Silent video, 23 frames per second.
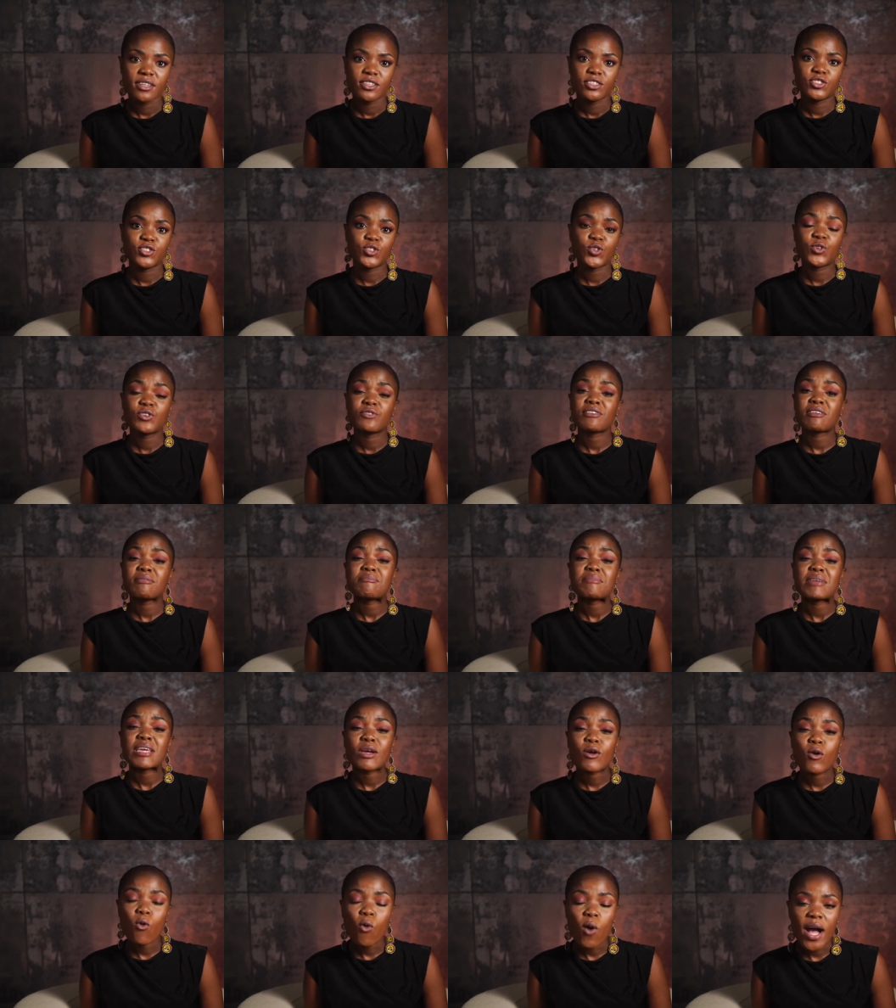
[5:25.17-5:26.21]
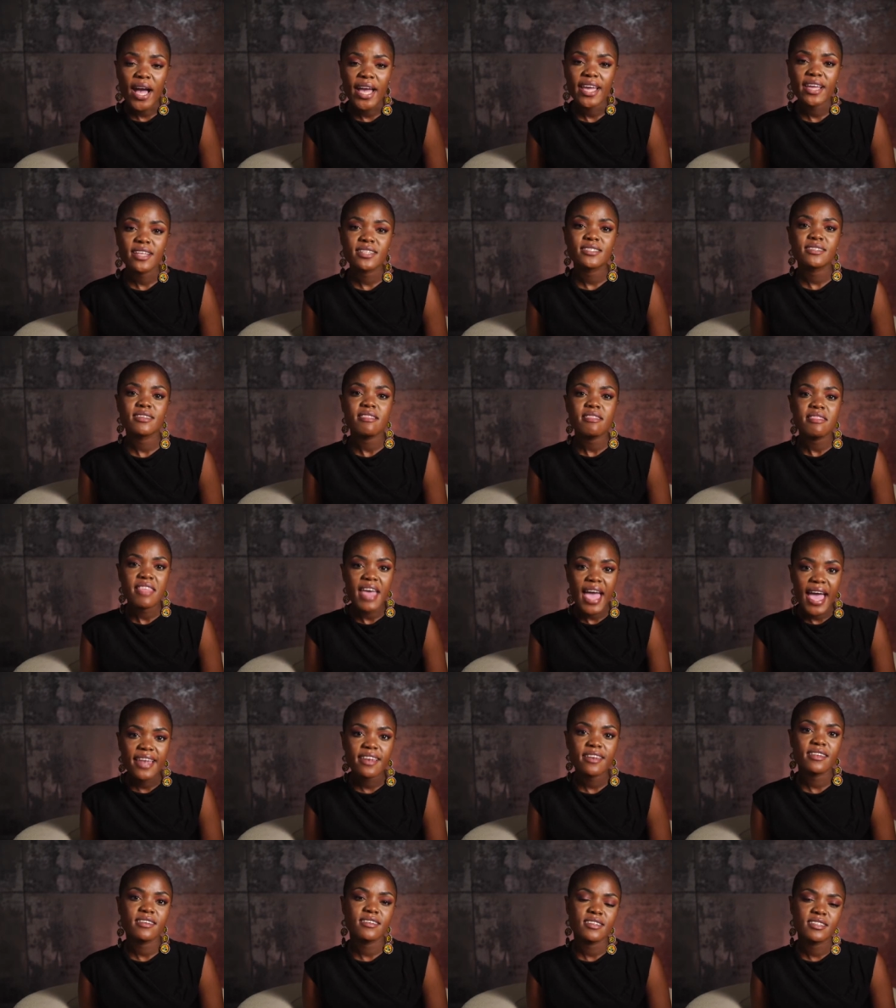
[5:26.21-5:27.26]
you even being quiet,
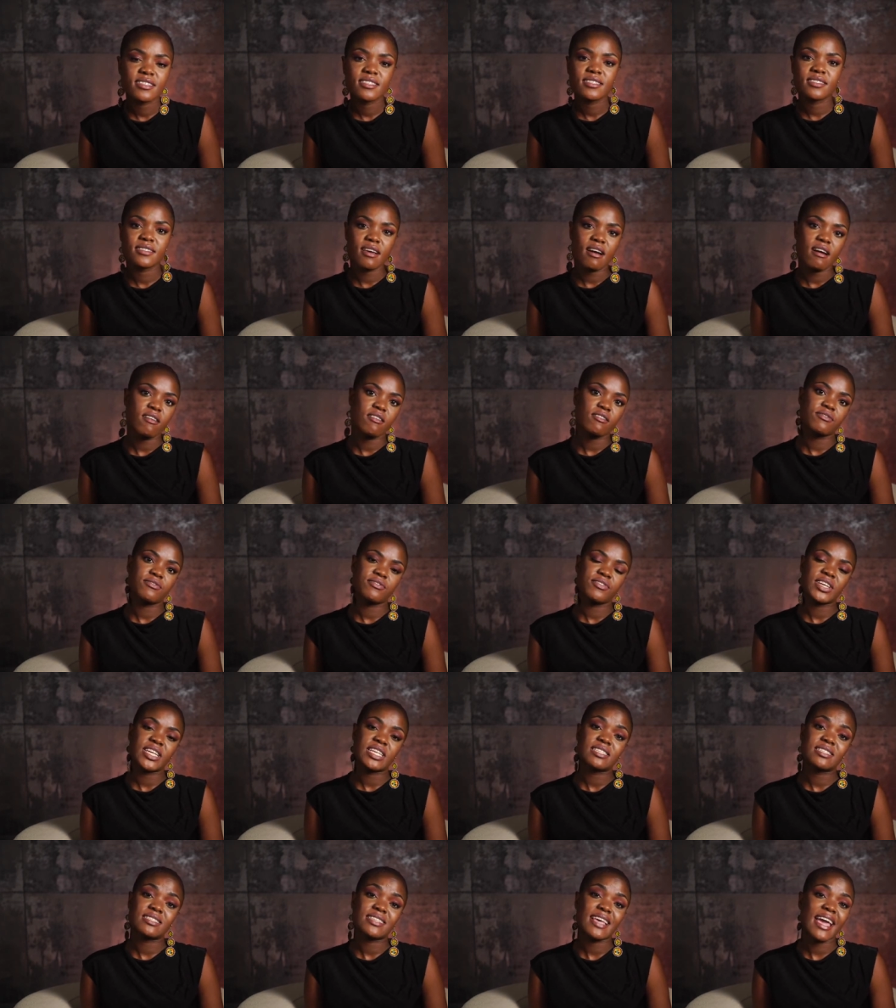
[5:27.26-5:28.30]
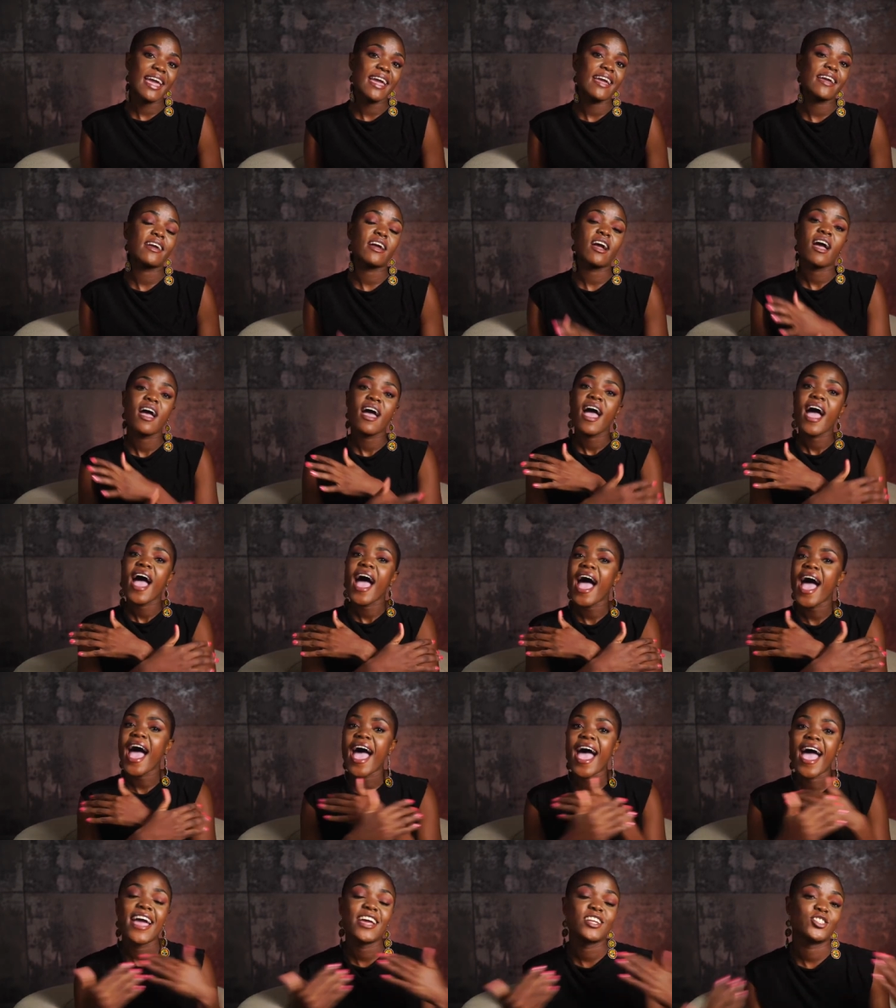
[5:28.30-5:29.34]
that in itself is saying
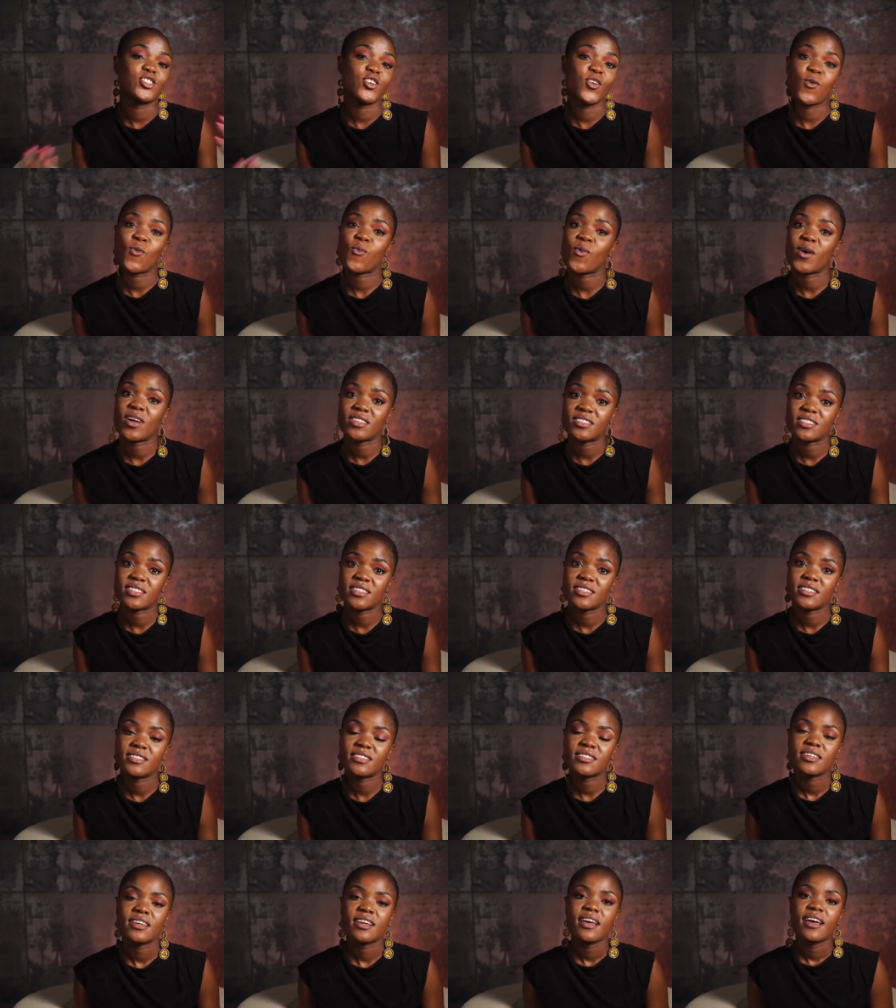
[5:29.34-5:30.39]
I don't want it.